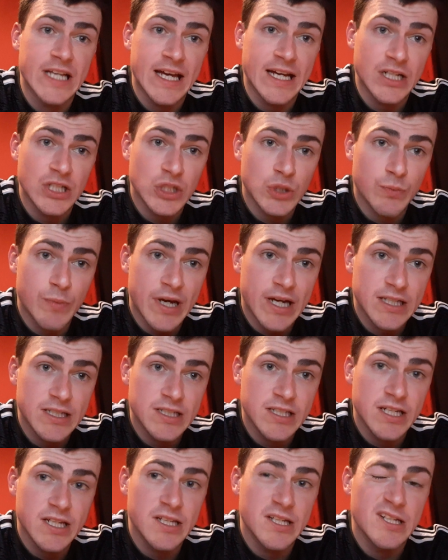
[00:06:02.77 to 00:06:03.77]

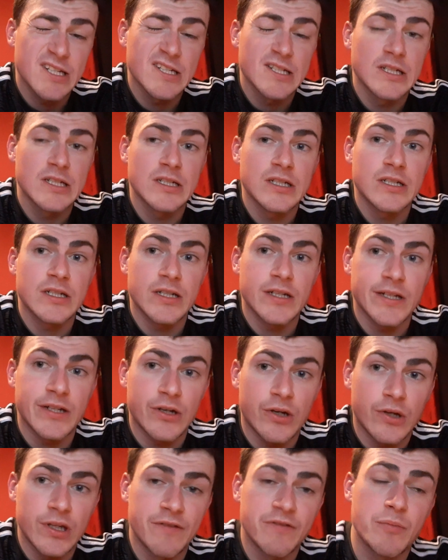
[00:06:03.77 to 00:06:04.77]
expected. You
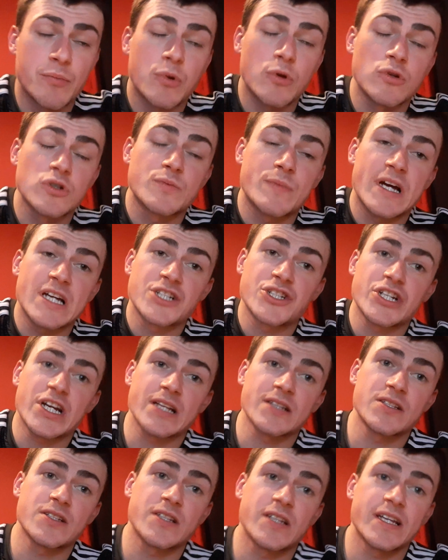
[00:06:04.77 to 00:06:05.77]
know, Liverpool's best
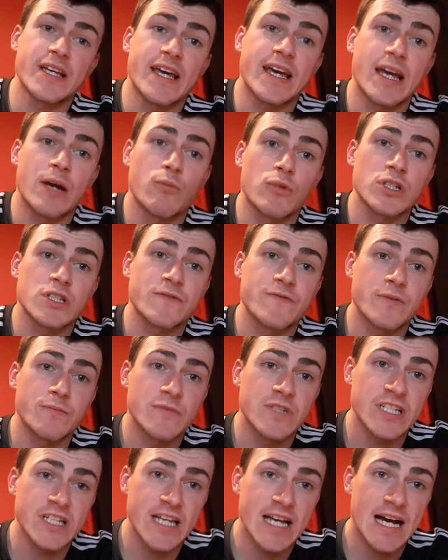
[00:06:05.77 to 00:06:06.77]
chance of the game was
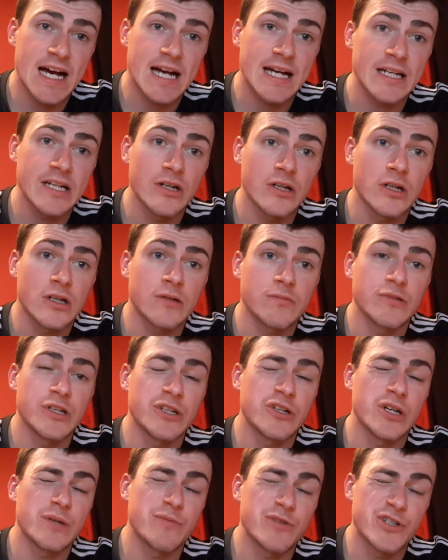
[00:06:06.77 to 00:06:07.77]
from Thiago. You
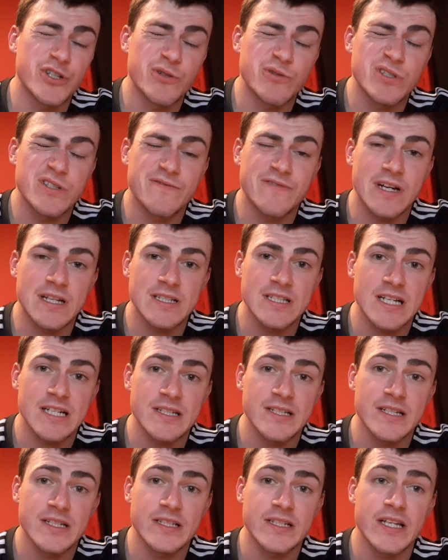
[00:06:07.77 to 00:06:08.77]
know, it produced a
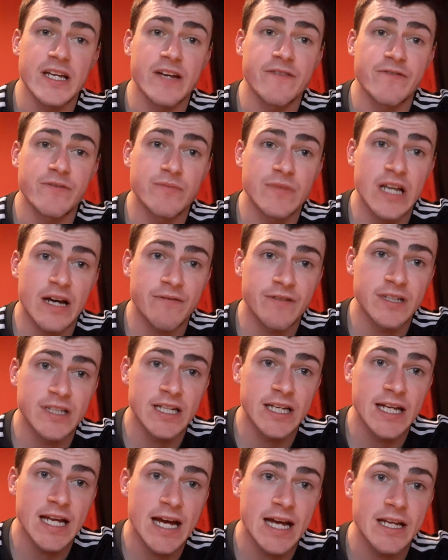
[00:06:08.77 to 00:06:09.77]
fantastic save from David
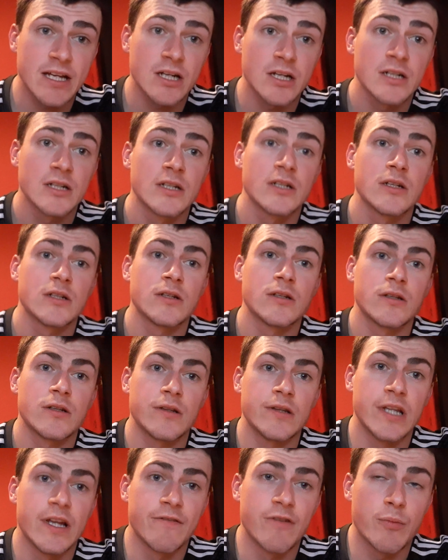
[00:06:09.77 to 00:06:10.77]
De Gea.
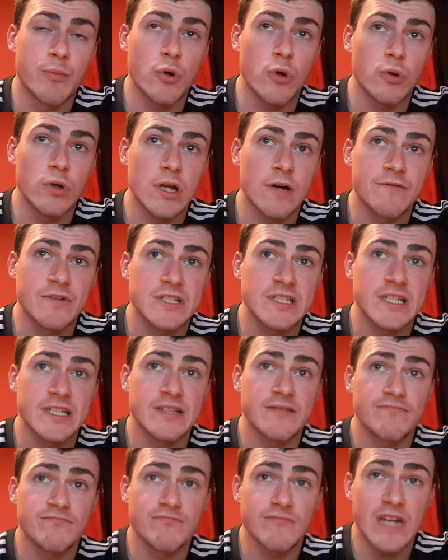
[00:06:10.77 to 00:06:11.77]
Liverpool
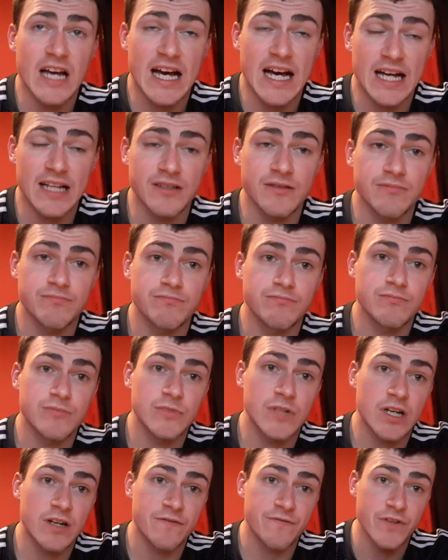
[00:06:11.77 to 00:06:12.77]
obviously had
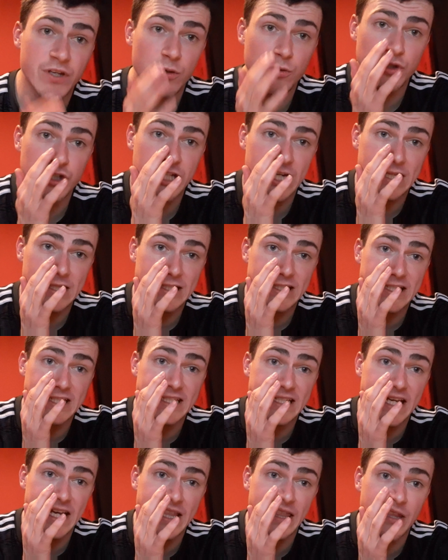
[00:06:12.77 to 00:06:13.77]
a few
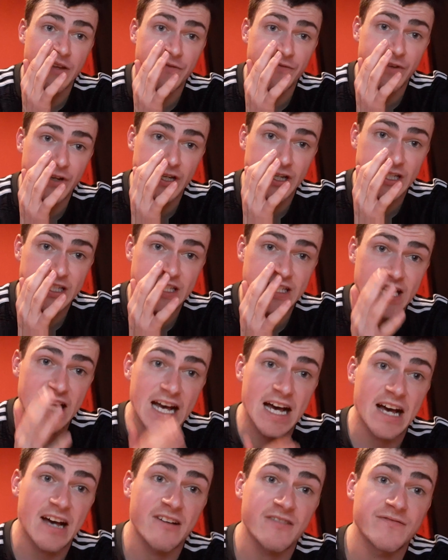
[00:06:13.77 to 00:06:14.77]
chances in the first
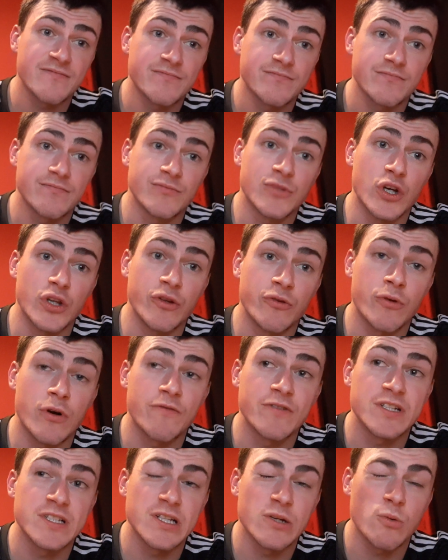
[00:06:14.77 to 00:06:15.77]
half, but there
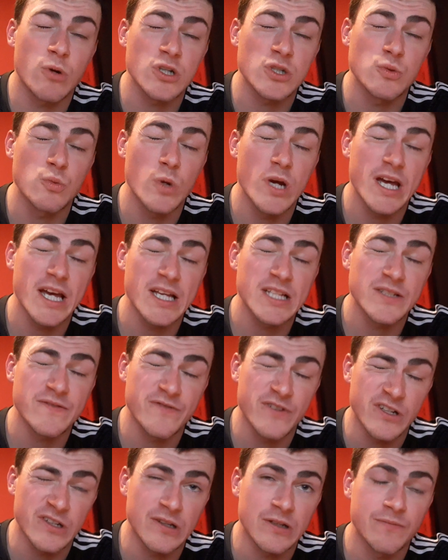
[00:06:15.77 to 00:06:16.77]
obviously was
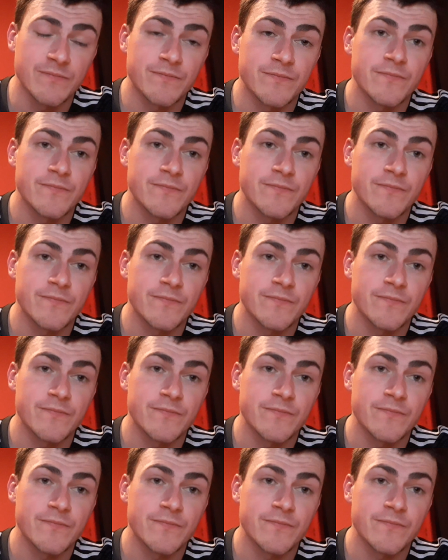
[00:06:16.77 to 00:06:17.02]
wasteful.